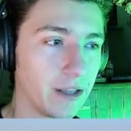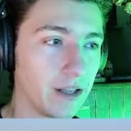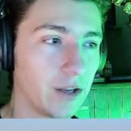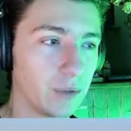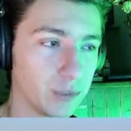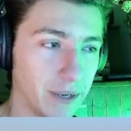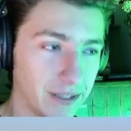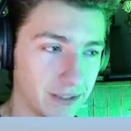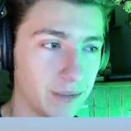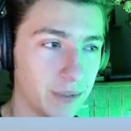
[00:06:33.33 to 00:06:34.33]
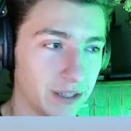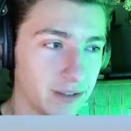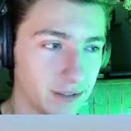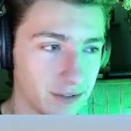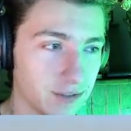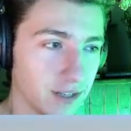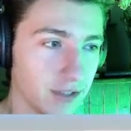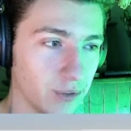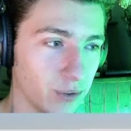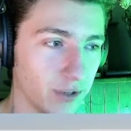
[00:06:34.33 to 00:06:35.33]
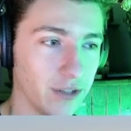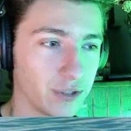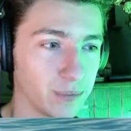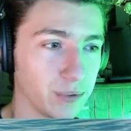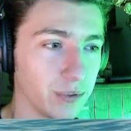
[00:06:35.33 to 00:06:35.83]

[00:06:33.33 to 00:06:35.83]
Which basically means, ignore that I just blew